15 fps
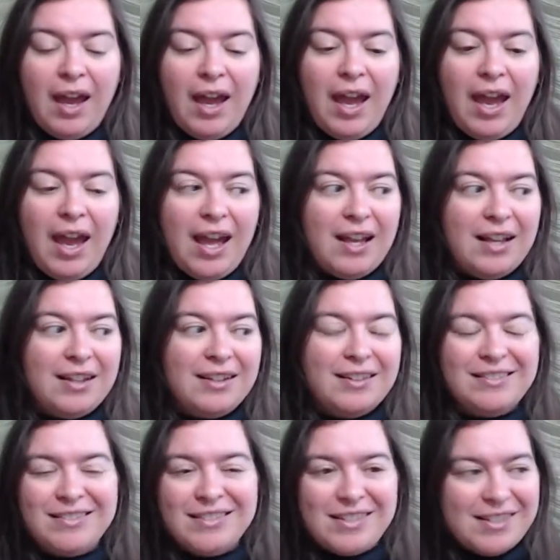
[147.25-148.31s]
And
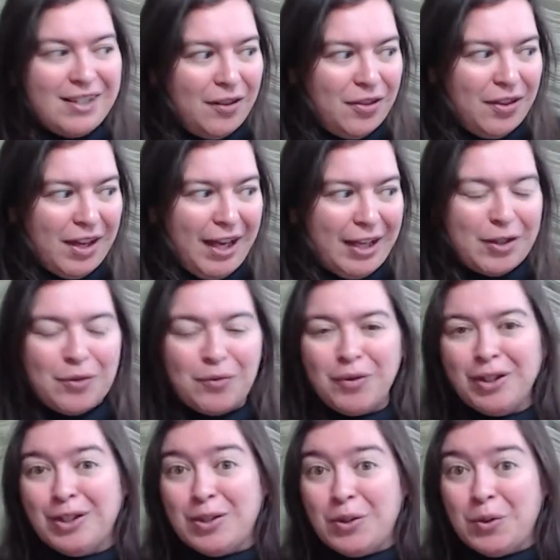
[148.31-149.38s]
there's nothing I can
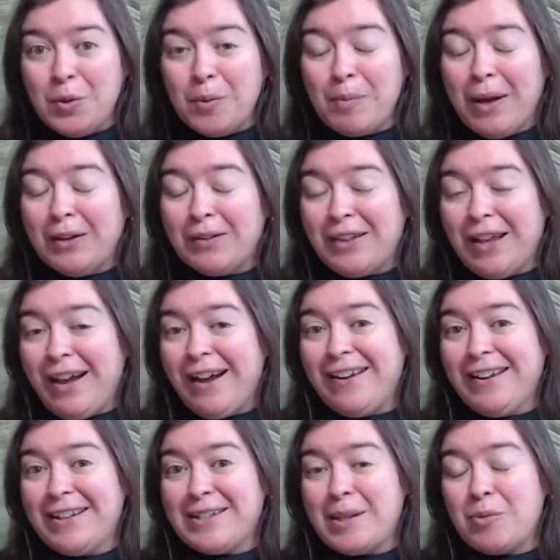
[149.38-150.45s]
really do about that
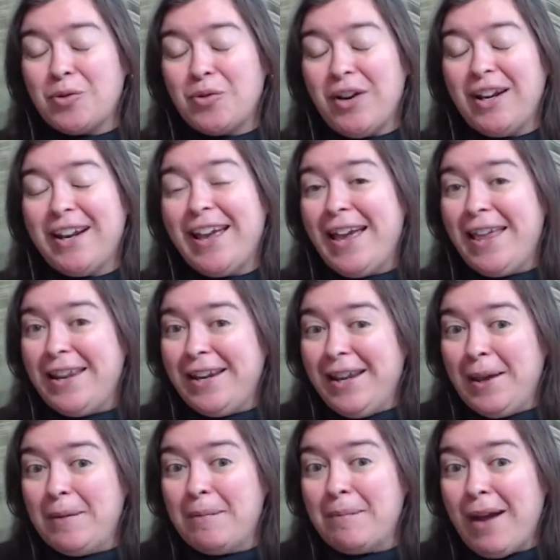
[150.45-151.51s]
except try to edit
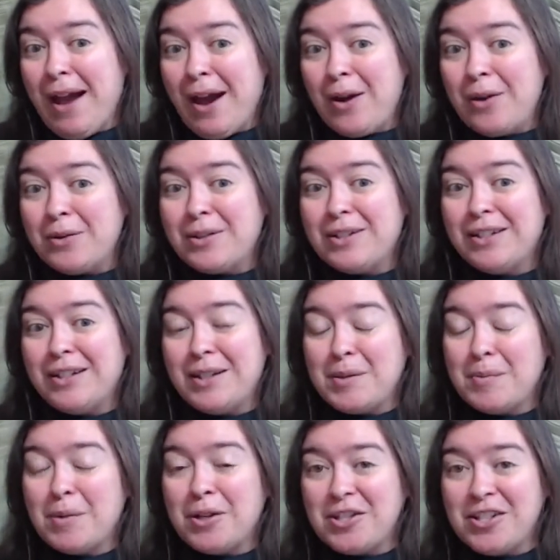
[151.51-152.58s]
him out as
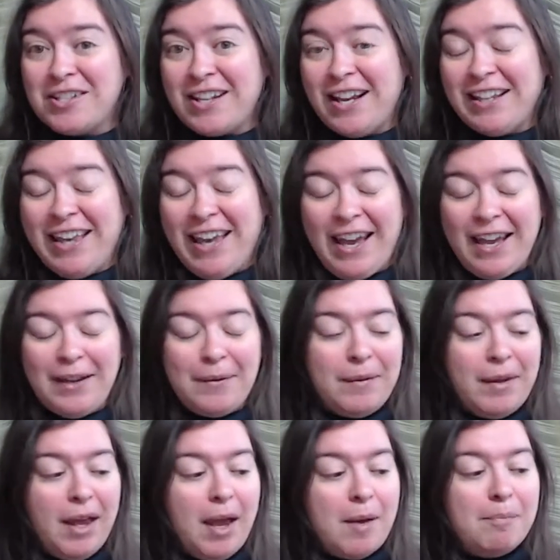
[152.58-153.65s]
much as I can.
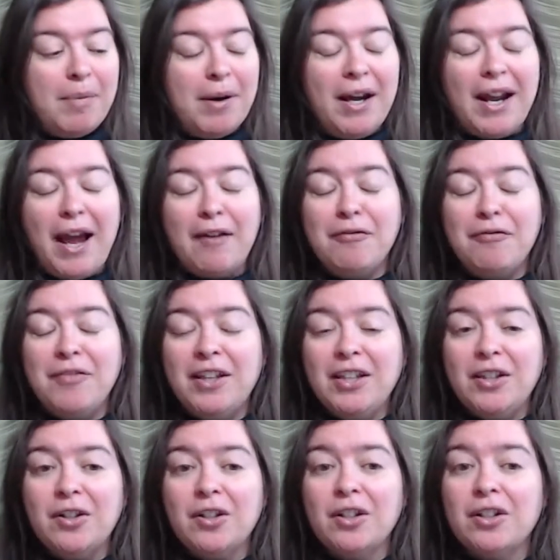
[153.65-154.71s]
But I
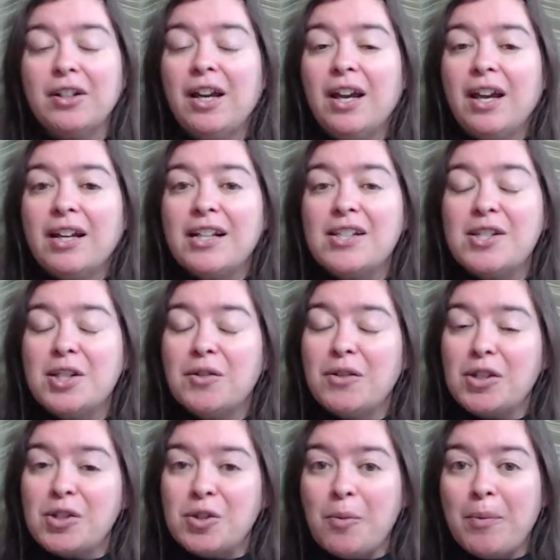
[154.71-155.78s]
figure,
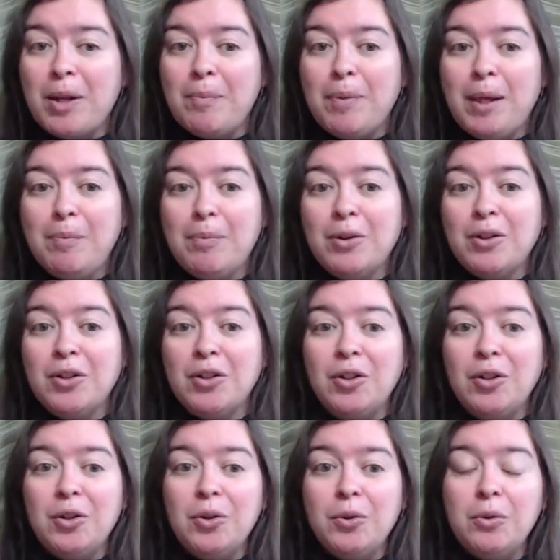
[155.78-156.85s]
considering so many people are
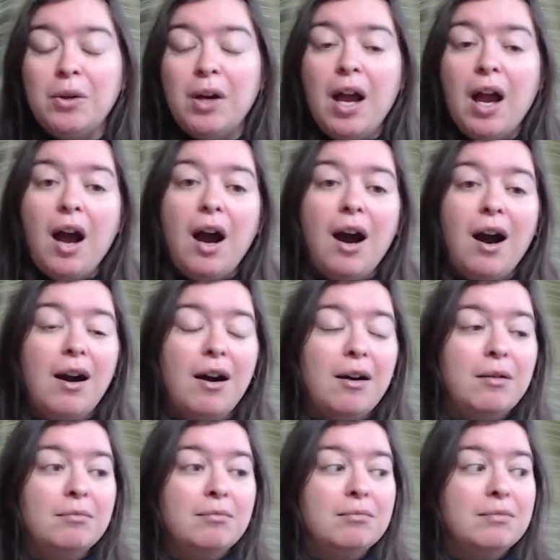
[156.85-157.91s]
new,
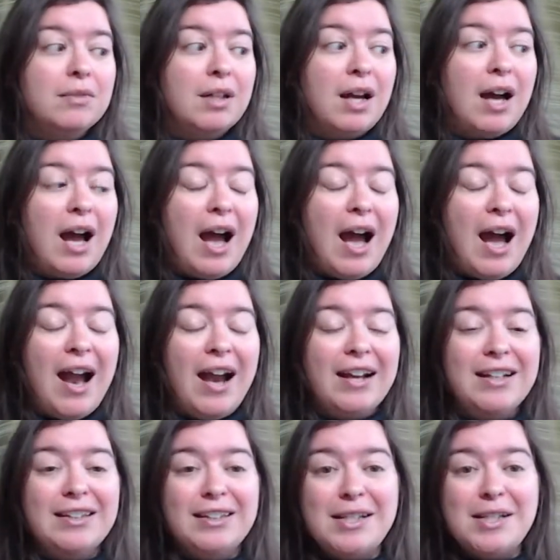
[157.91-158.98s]
I'd
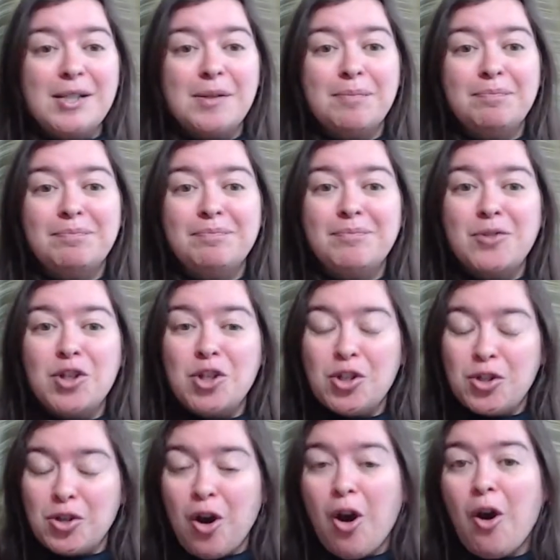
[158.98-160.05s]
at least
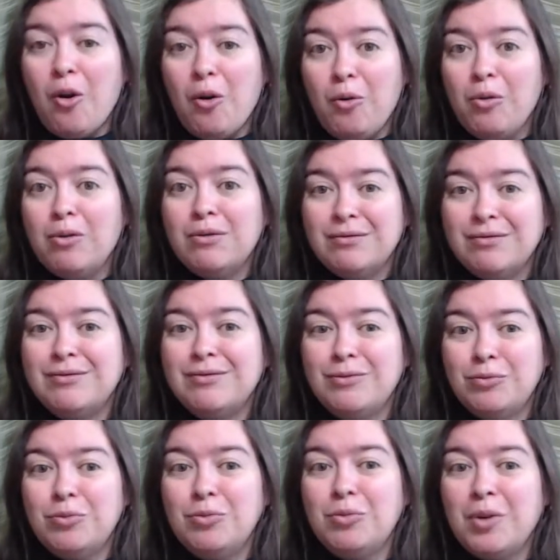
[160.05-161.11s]
show
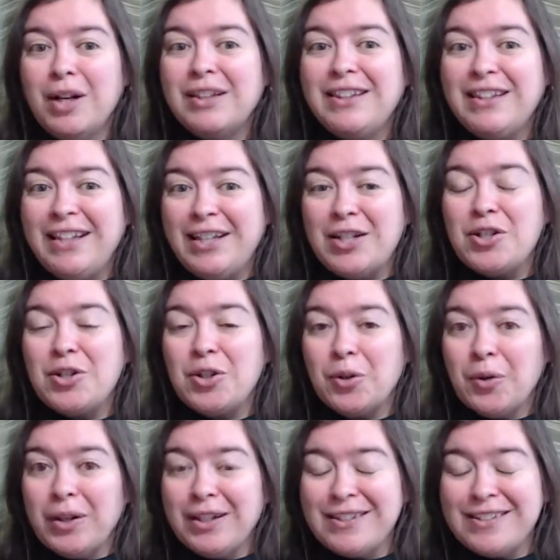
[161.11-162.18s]
what the issue
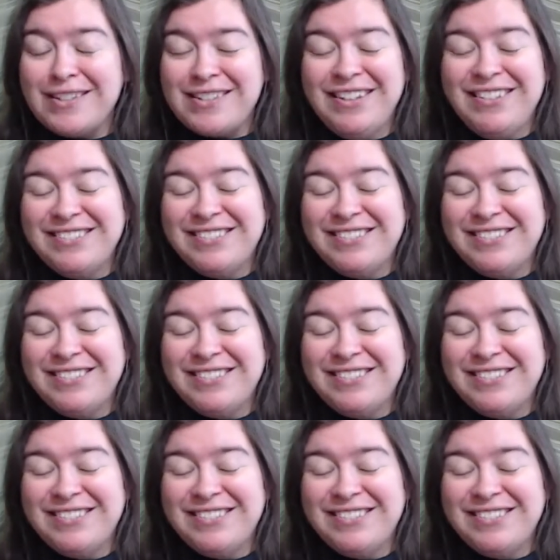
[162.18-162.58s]
is.